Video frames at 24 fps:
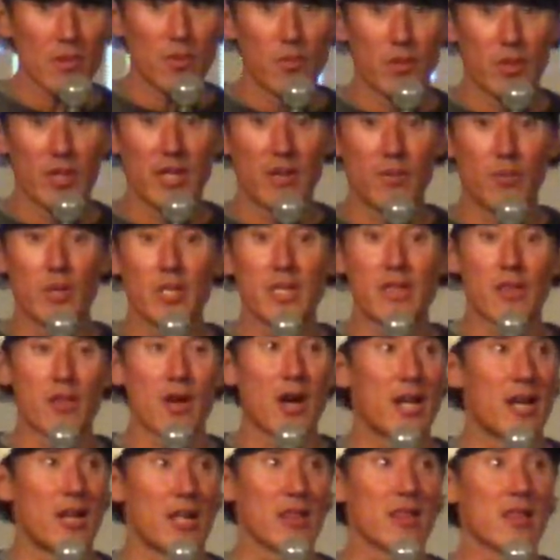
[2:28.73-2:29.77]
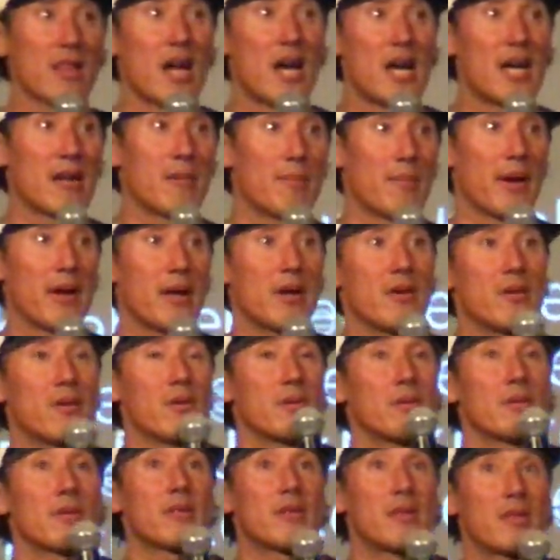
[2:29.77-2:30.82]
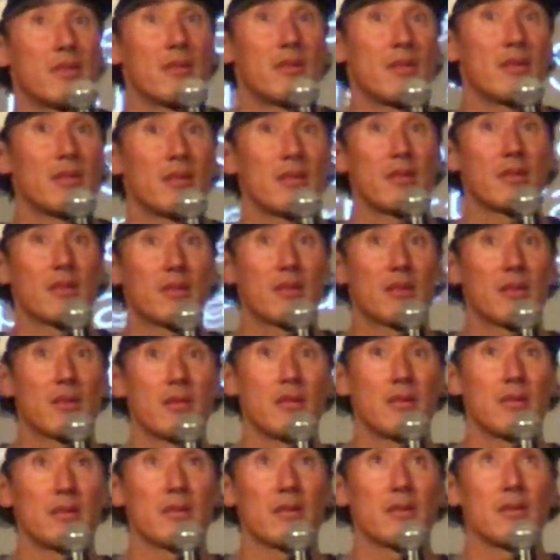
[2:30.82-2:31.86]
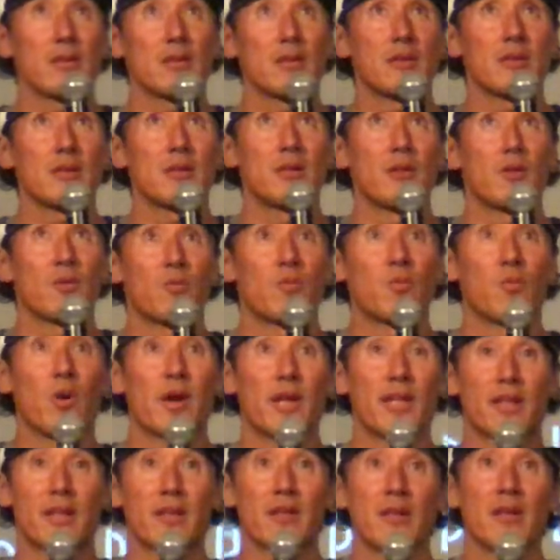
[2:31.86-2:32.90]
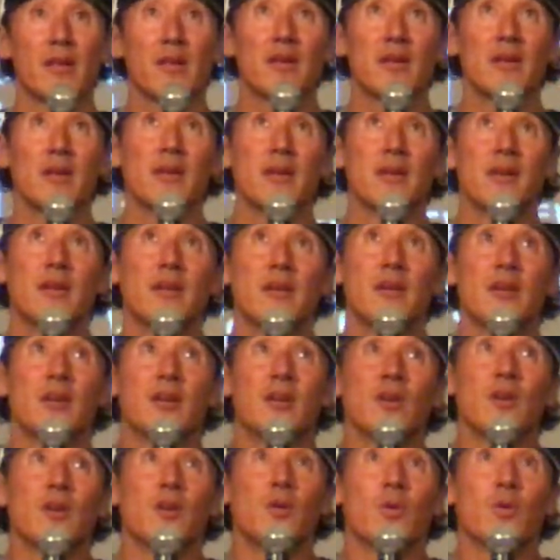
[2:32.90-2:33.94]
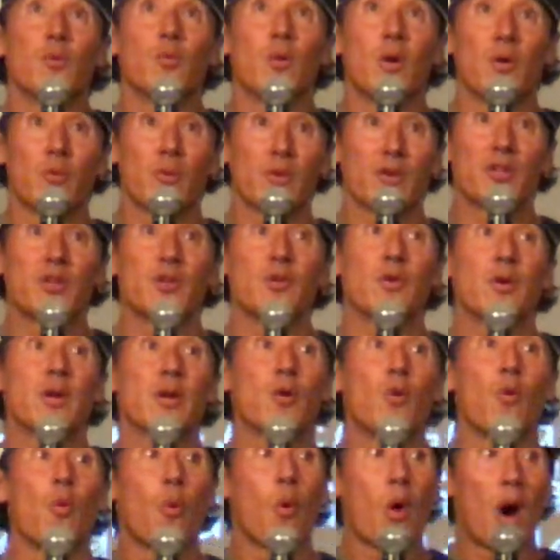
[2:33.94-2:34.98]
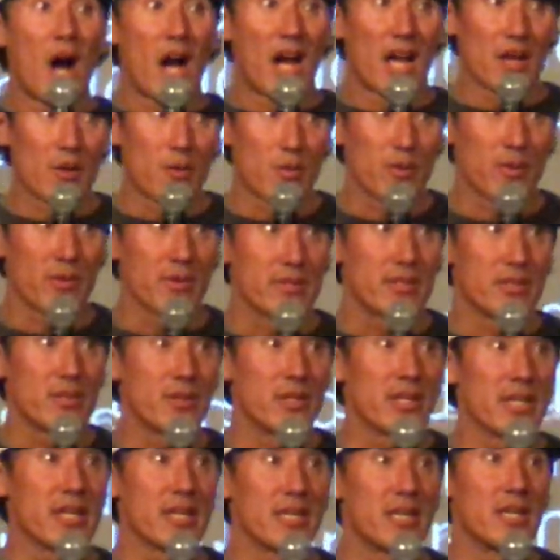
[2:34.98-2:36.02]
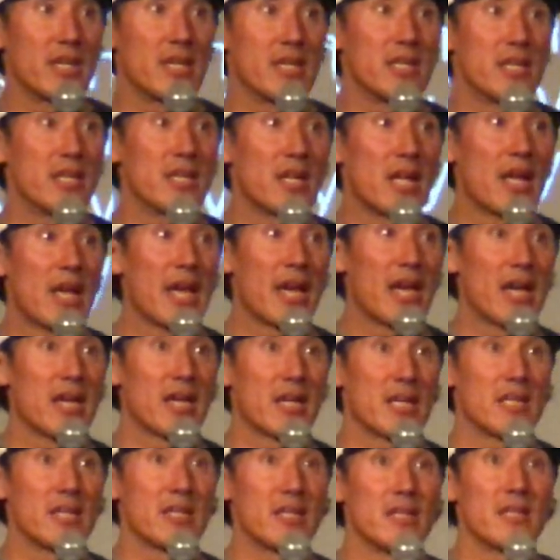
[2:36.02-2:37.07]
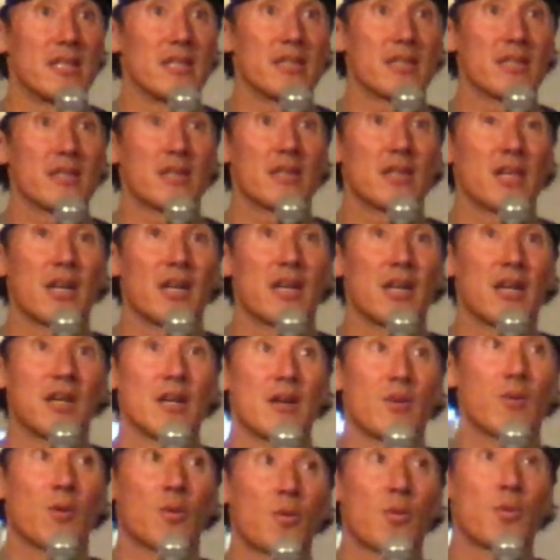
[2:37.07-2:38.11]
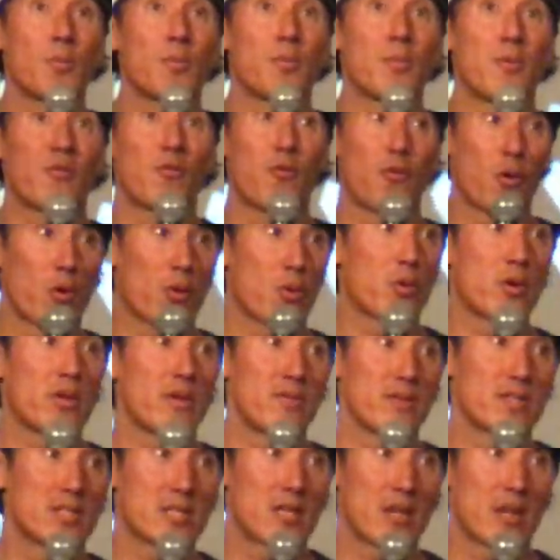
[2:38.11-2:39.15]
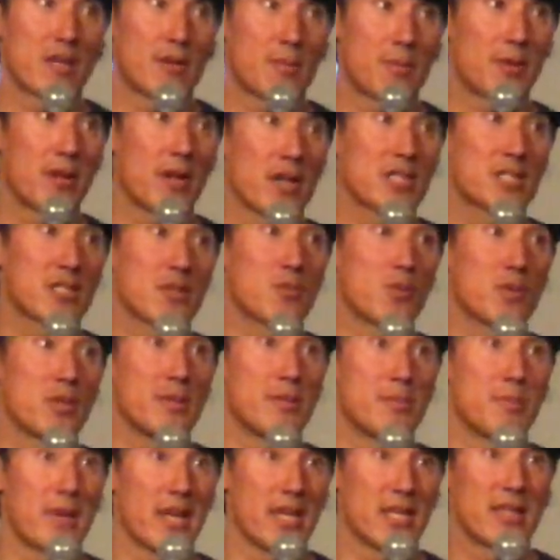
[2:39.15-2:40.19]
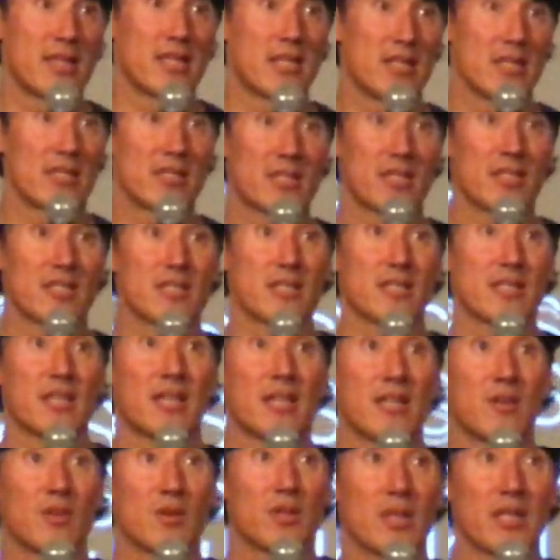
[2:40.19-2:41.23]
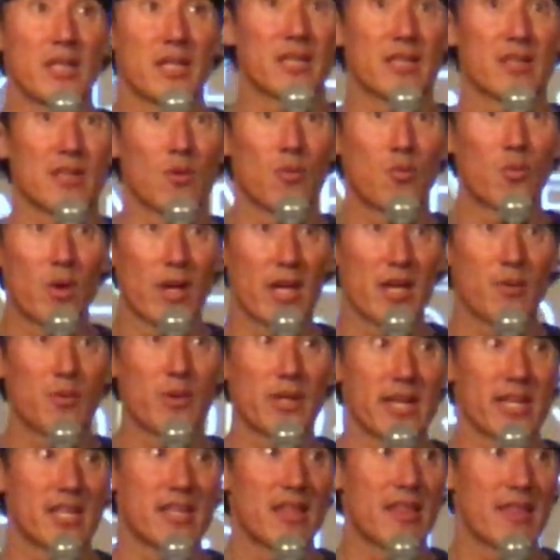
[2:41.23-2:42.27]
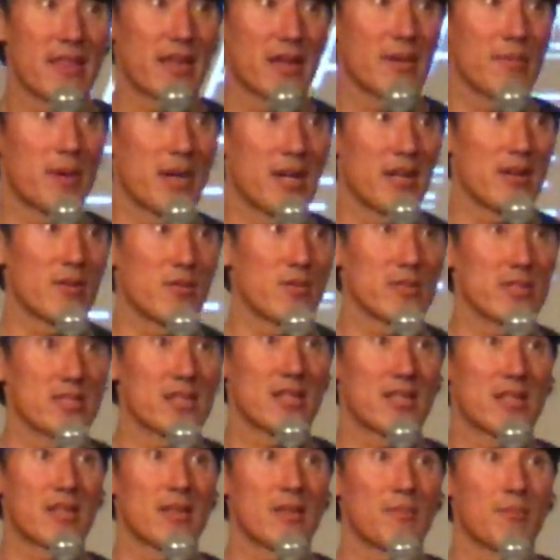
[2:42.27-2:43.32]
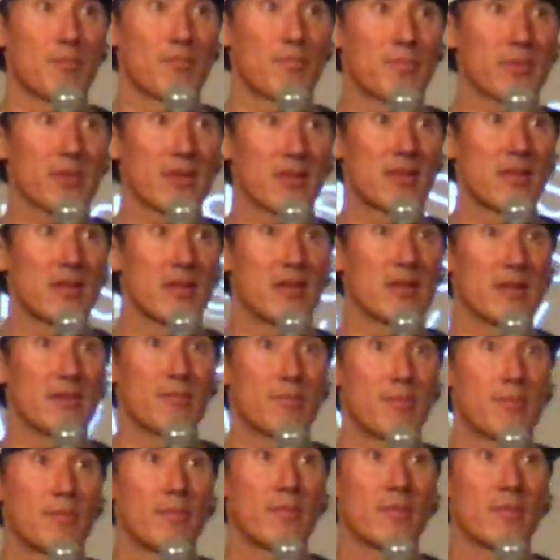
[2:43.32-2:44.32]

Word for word: we, we thought a lot about you know what what we were doing, why we were doing it, and uh, before we even started production, we made the decision that like the way we had to think about it was that the the